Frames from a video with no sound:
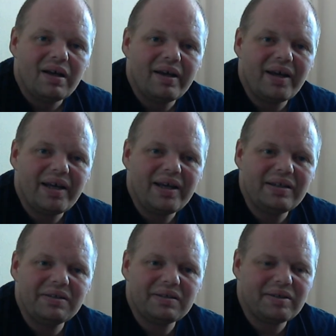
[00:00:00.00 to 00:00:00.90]

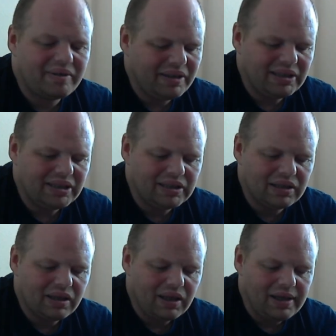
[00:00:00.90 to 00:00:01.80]
And this
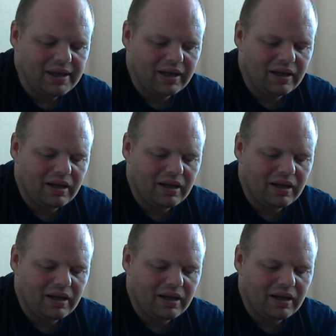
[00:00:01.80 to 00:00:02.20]
is the thing.